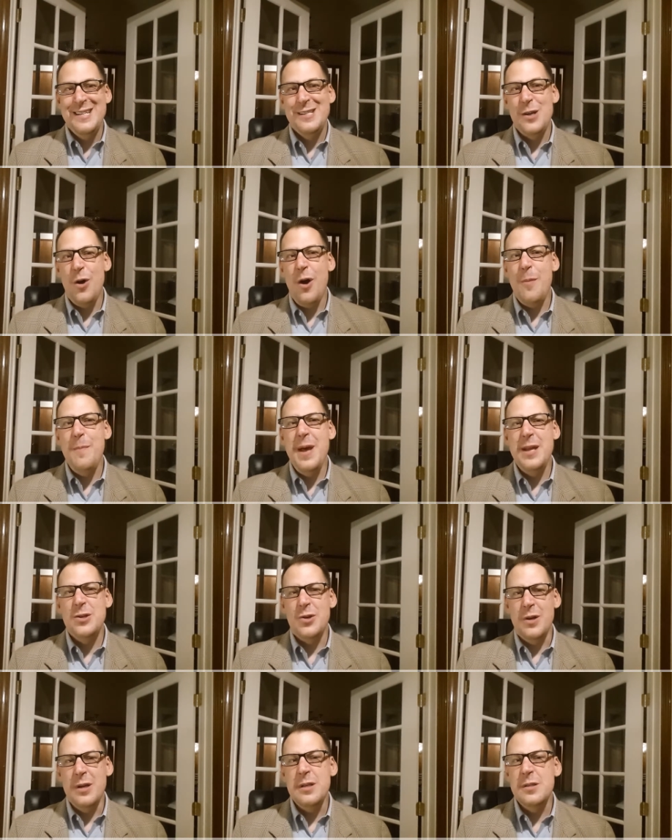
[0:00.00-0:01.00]
So our
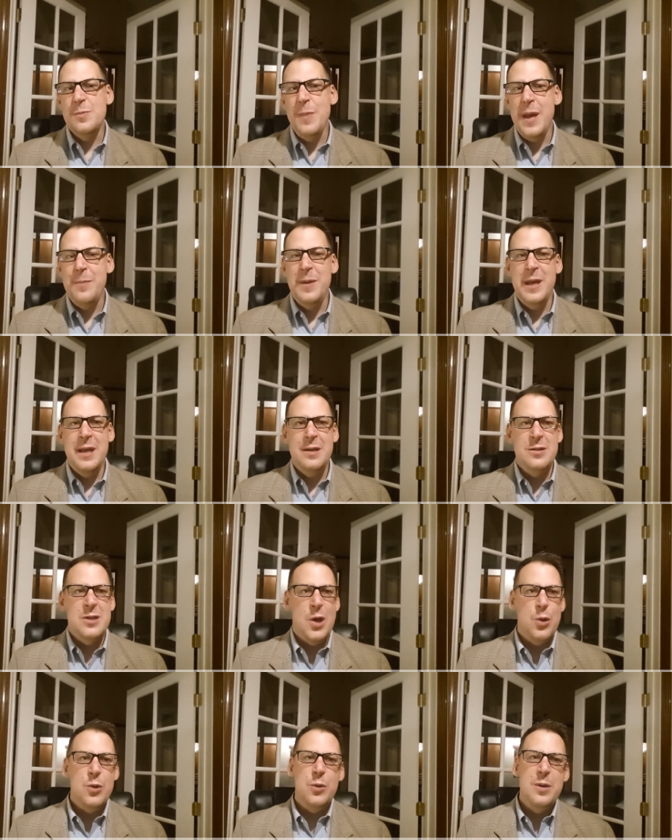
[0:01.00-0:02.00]
metrics may be
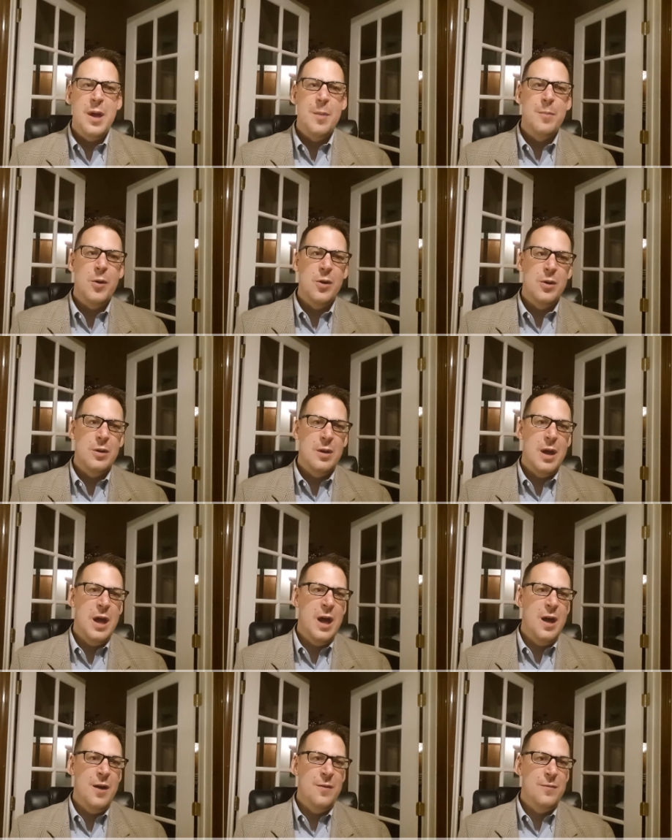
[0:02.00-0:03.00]
total number
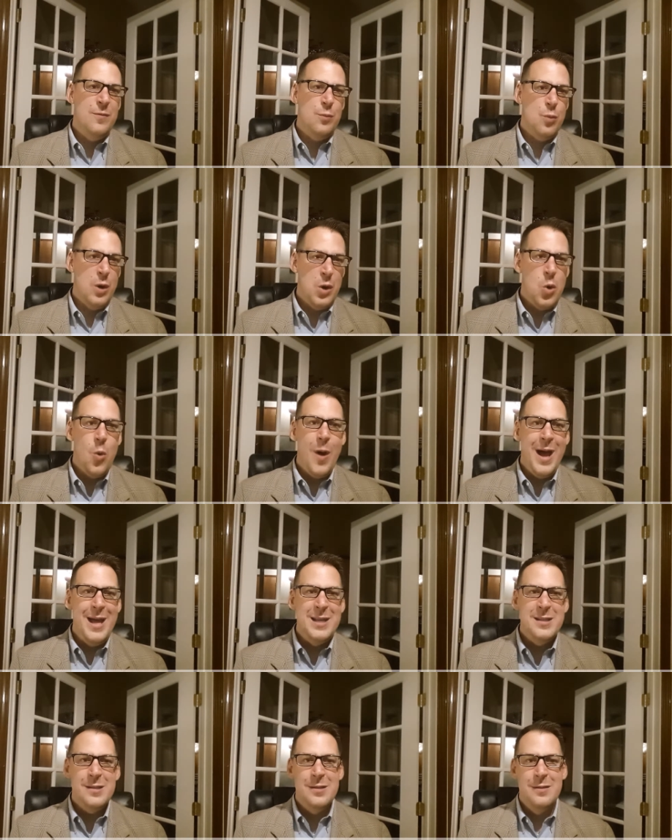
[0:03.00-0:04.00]
of
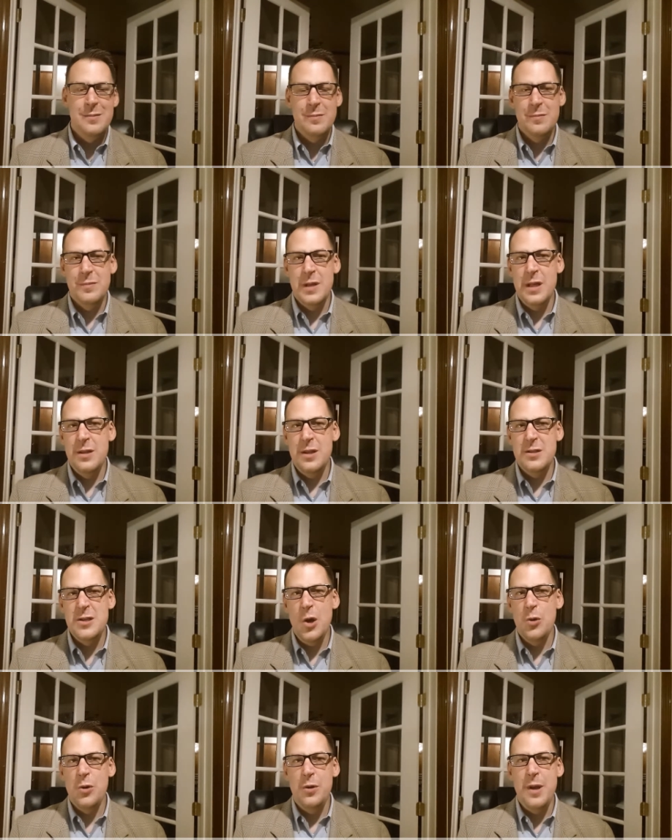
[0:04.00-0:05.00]
requests, and the
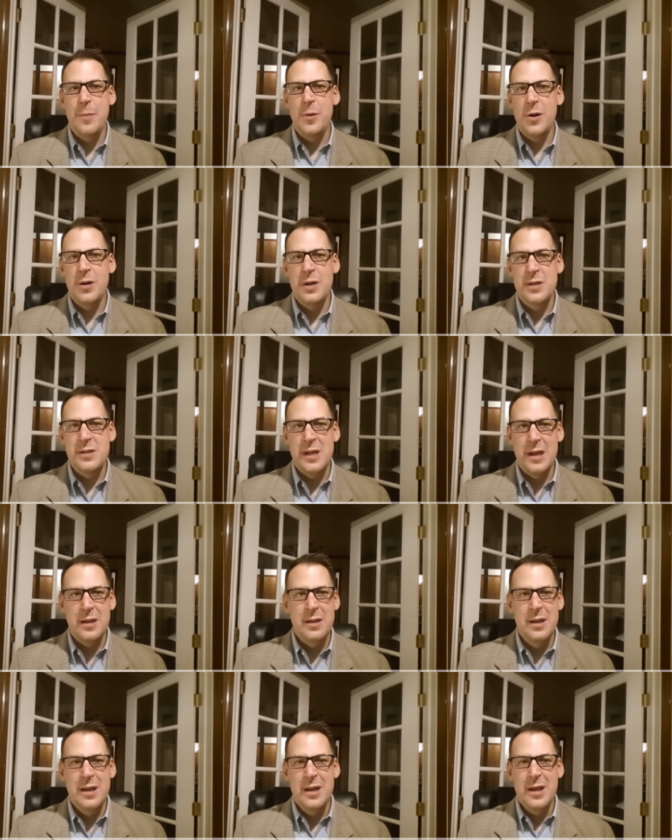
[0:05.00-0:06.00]
total number is
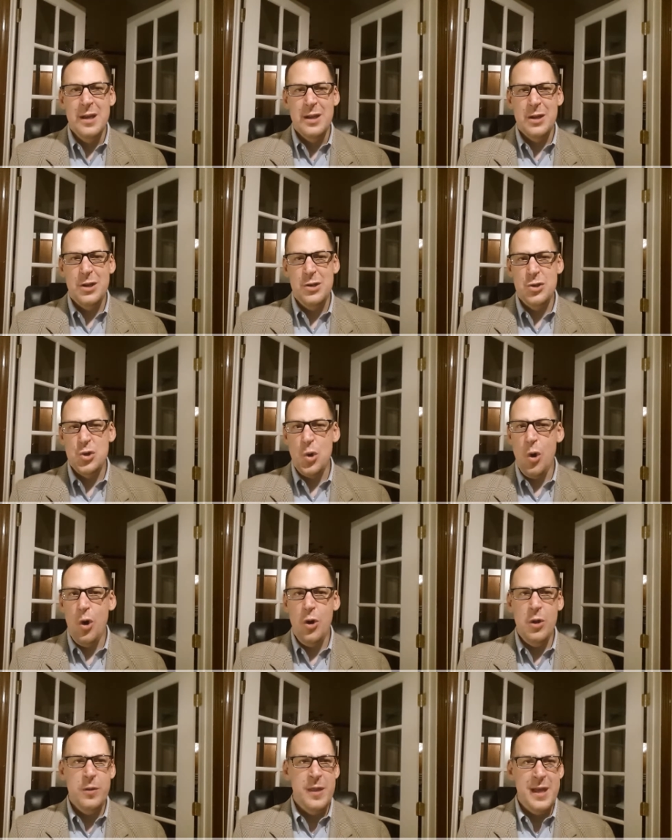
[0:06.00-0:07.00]
a
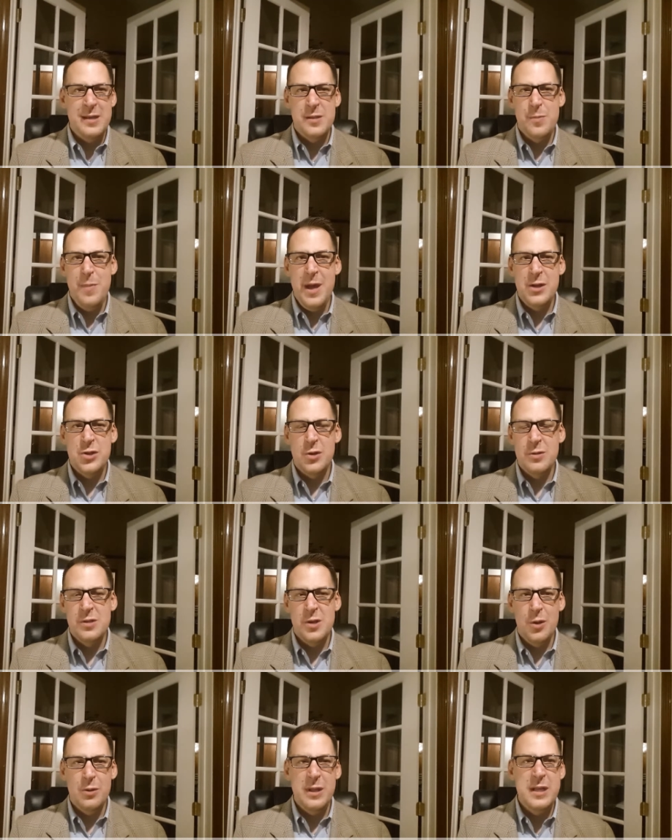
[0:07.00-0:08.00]
control that's measured,
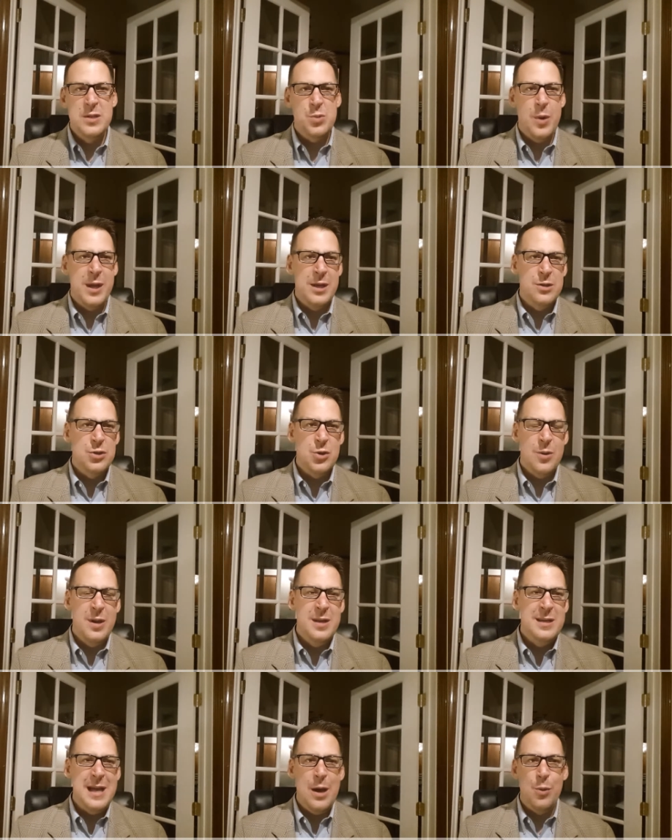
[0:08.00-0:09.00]
so at least we can
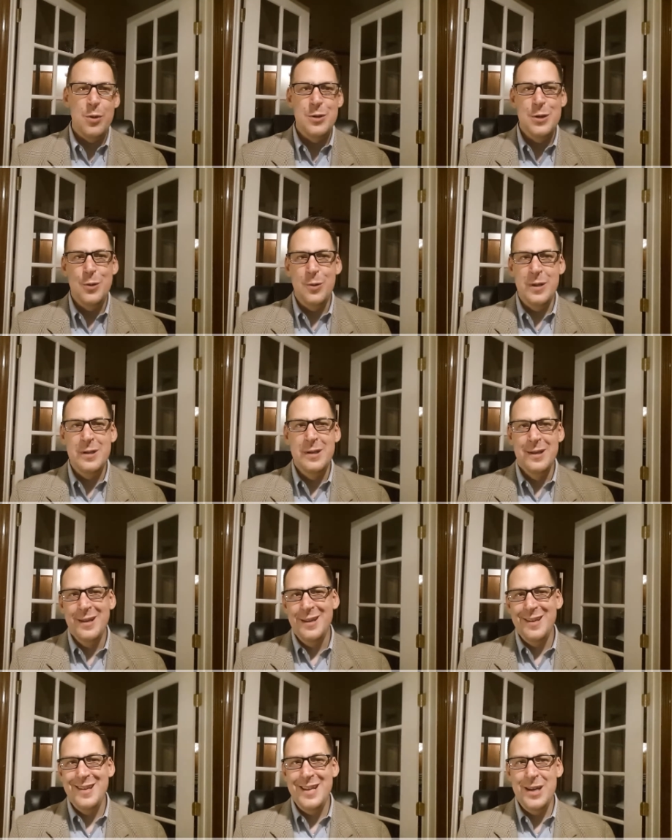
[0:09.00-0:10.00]
trend how we're doing
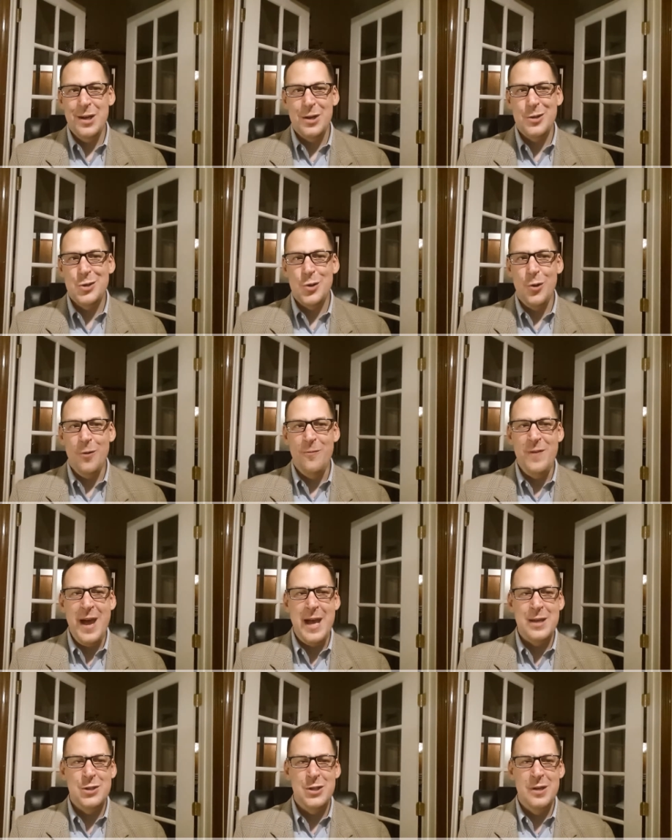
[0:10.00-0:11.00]
in a control
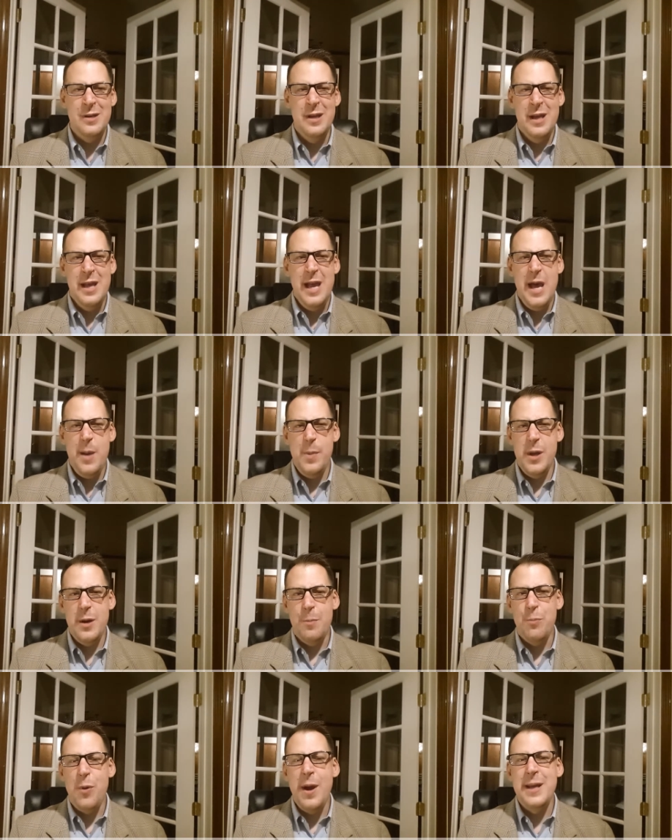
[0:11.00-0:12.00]
fashion. How about
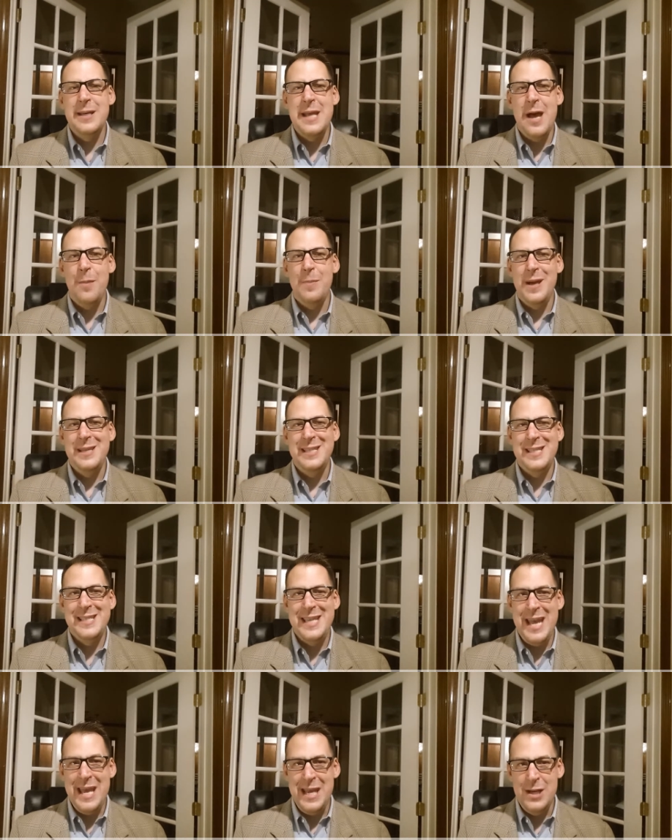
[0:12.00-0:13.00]
a breakdown by
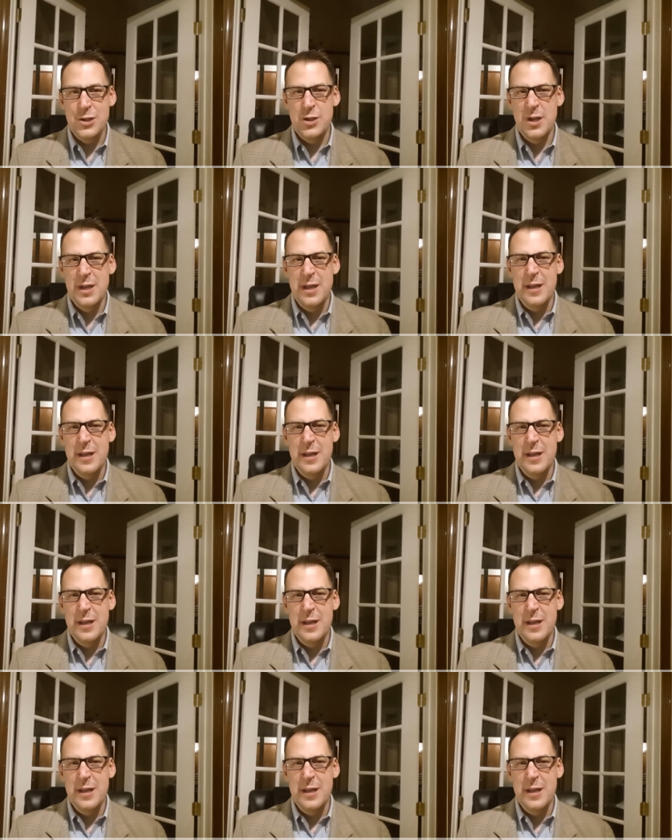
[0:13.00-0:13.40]
stage?